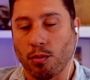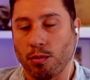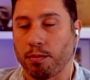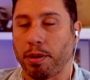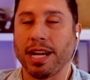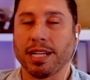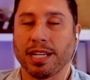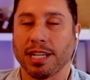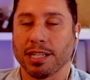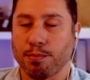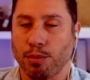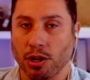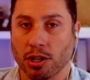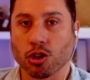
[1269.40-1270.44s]
paintings,
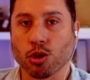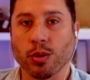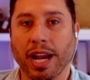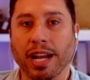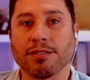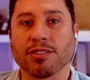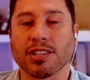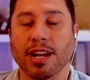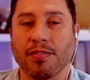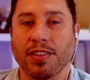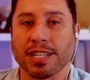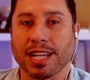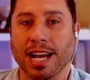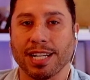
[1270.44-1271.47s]
books, creative stuff
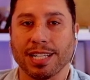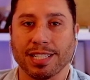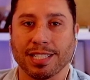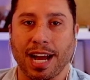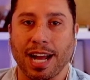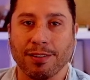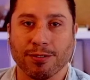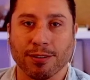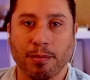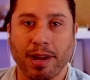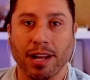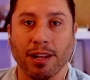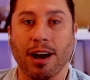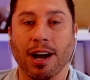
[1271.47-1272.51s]
that's kind of designed for a
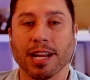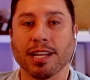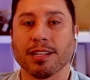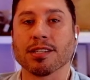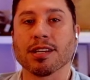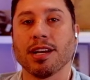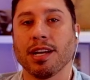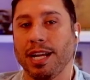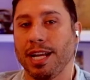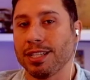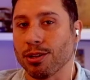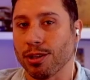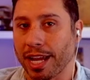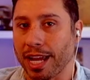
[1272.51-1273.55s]
male audience. And
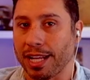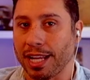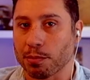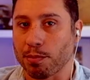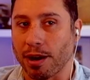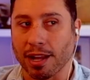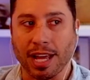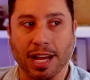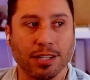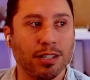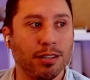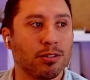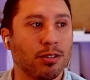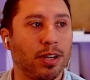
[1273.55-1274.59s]
so again, that's part of that
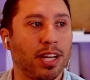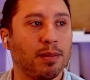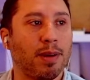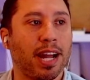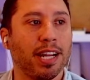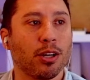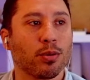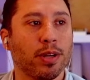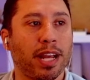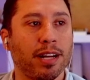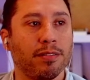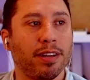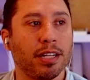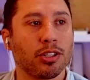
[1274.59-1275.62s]
too. So hitting my
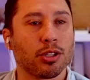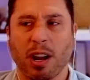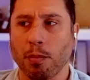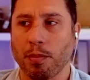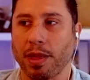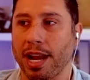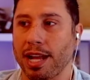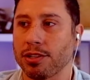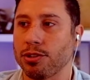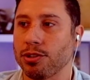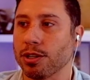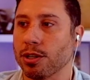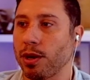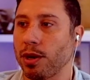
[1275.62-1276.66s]
creative itch. So I hope that answers
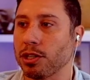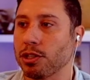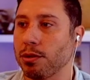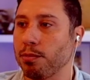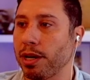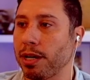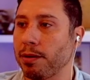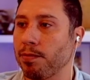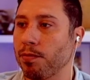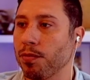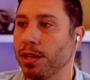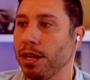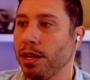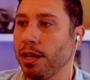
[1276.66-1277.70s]
your question. But
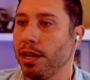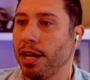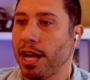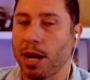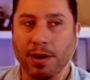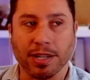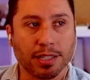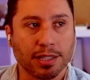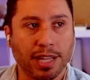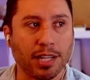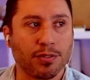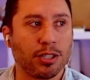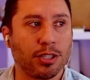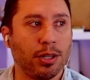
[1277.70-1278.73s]
anyways,
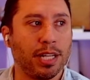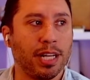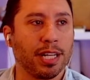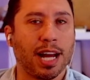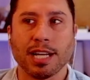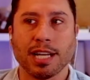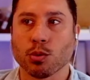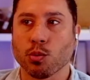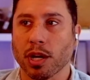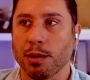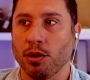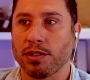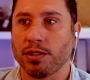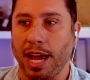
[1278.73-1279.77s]
thanks for tuning in, guys. We're going
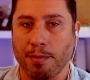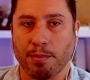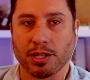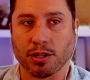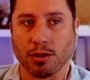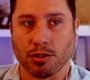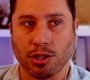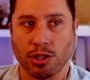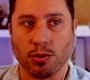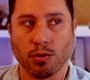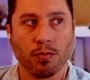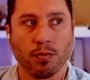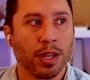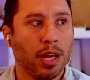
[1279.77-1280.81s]
to move to episode
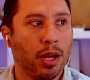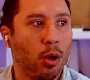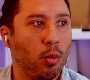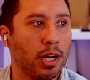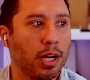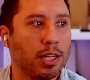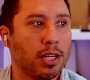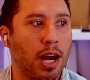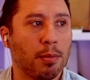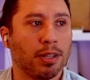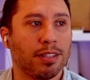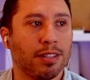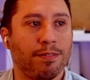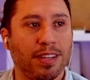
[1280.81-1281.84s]
2. We're going to talk
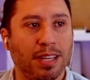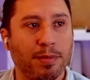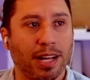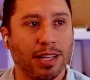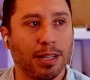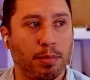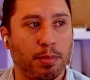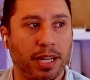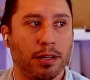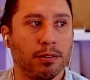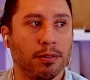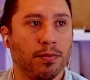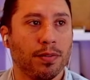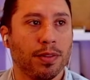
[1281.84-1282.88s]
about the female libido.